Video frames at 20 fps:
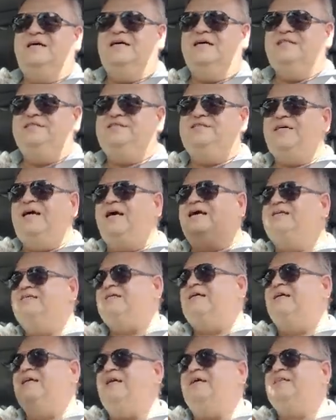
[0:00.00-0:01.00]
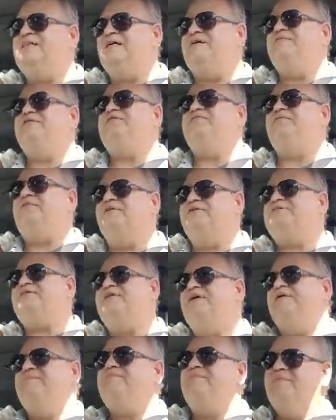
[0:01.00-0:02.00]
Jackson, I can't think of his first
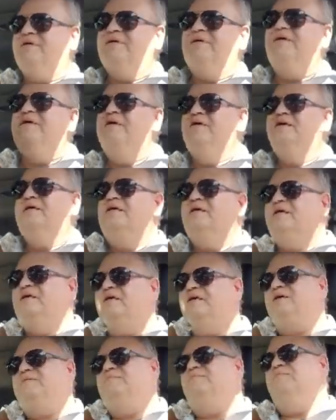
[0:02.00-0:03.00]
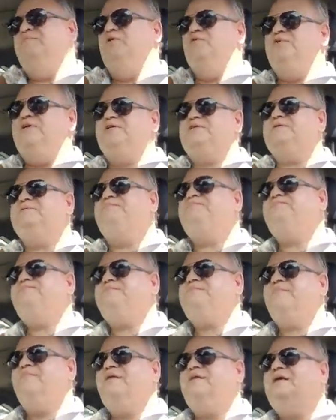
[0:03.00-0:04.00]
name, movies.
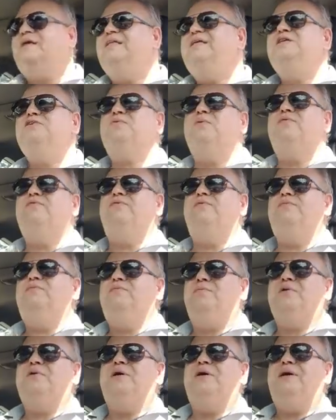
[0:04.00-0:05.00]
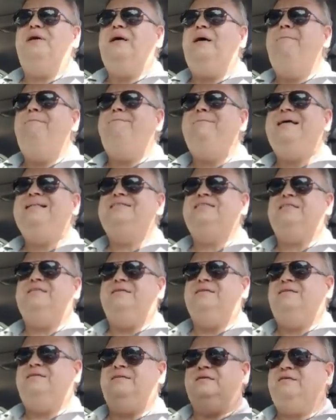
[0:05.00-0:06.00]
These were
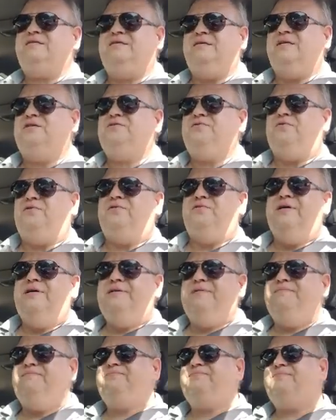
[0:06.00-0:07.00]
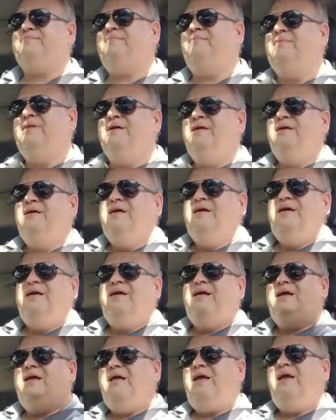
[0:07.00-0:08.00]
immensely successful, right?
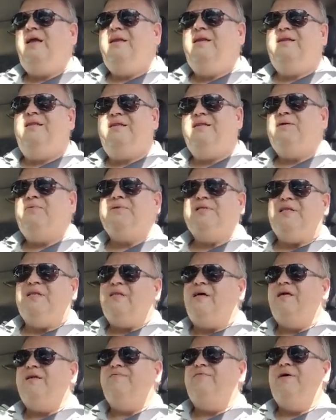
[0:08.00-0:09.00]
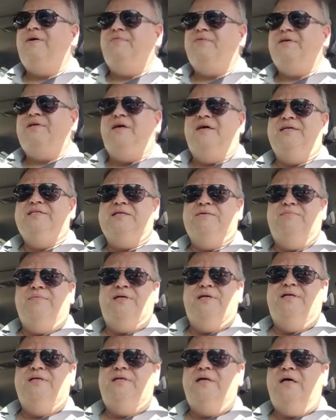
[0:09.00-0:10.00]
And there was a lot of advertising
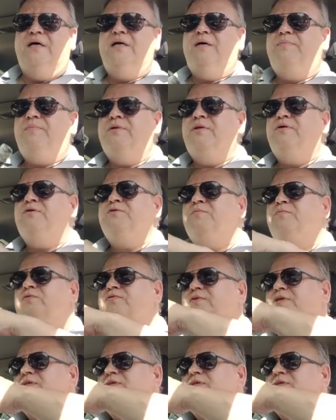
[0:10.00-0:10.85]
money tied up in those movies.